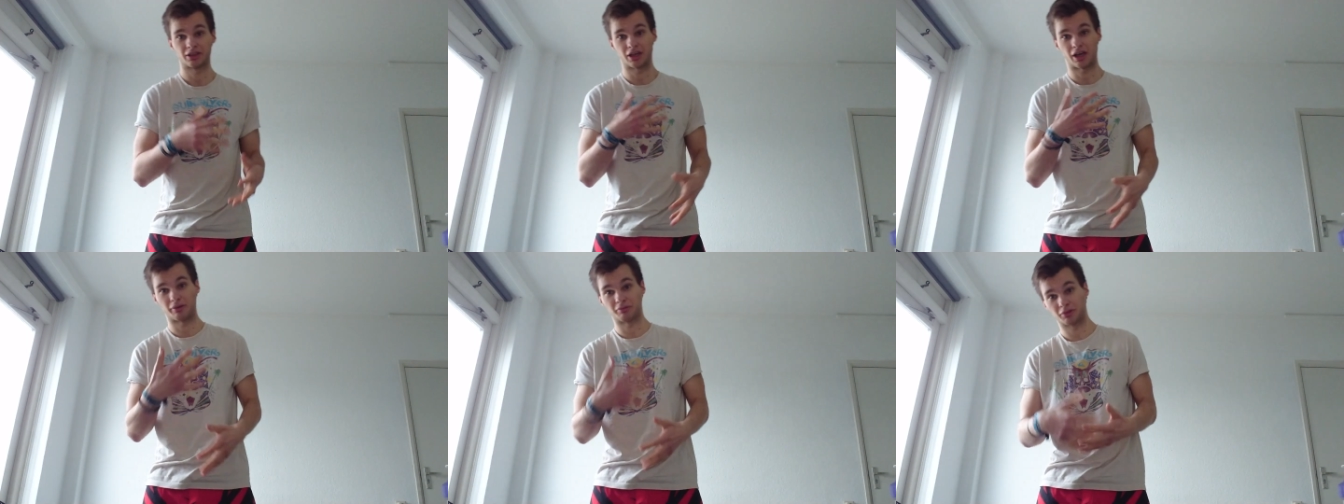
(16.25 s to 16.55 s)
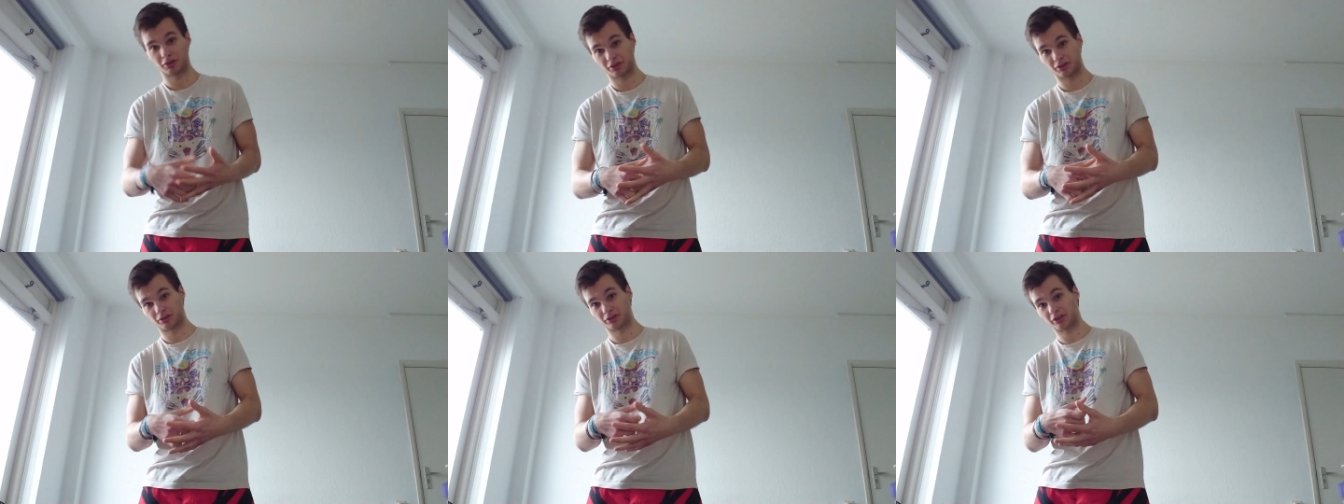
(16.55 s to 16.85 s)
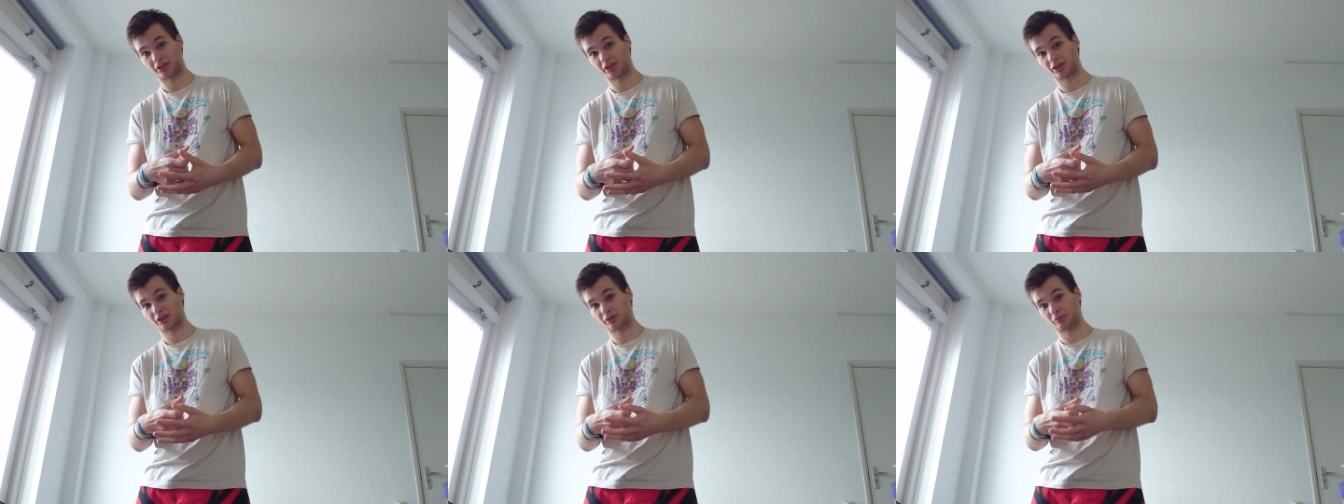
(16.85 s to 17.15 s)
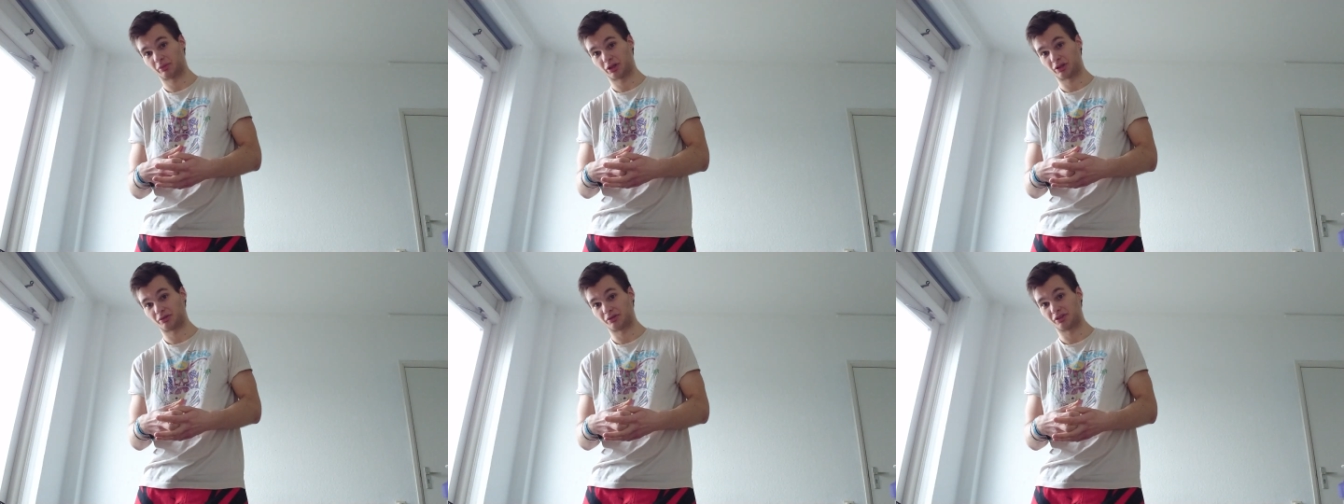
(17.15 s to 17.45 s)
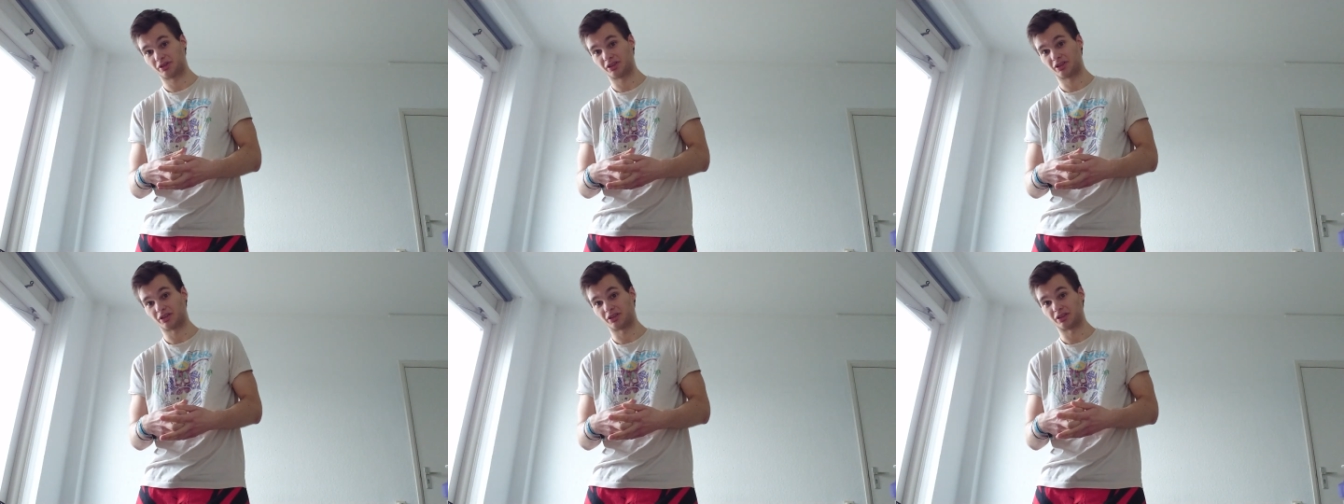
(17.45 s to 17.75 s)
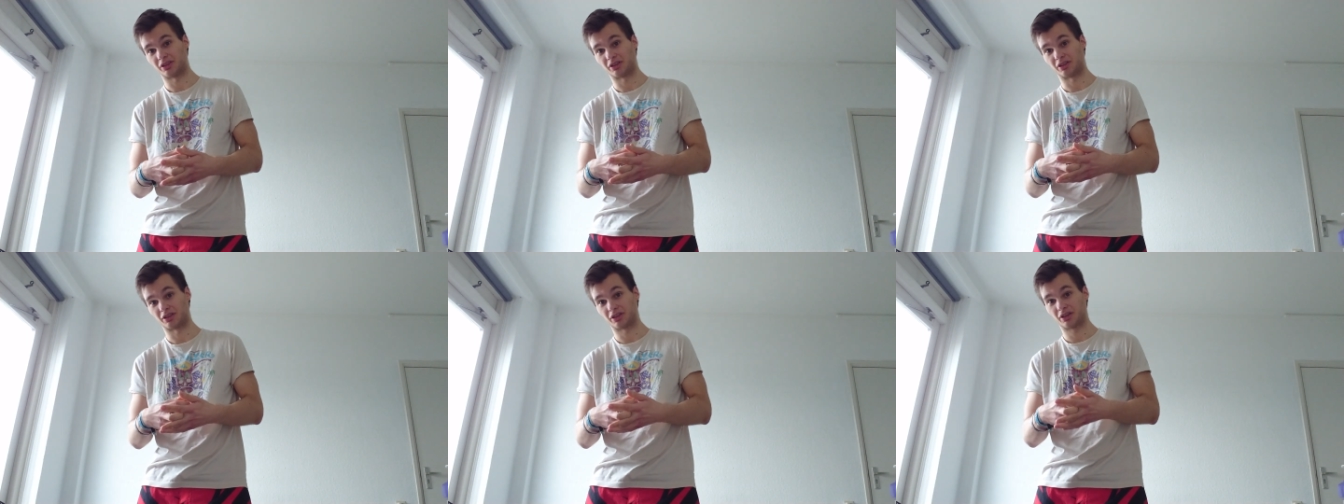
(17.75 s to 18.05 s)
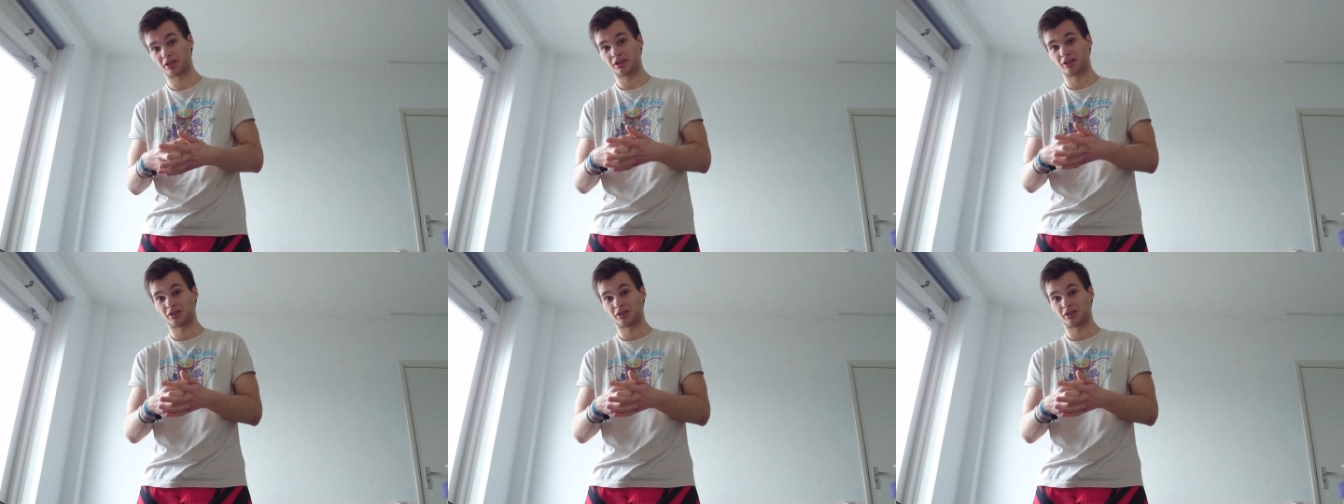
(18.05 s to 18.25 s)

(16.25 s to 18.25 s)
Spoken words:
I'm not talking about the